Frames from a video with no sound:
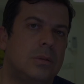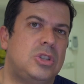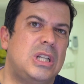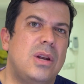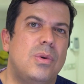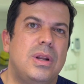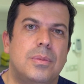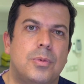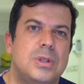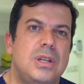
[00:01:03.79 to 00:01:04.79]
Generally, the
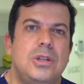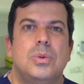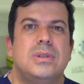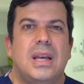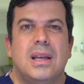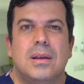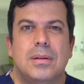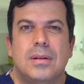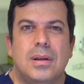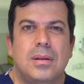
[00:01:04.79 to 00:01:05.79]
procedure will take
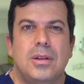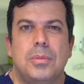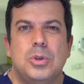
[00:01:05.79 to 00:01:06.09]
you know,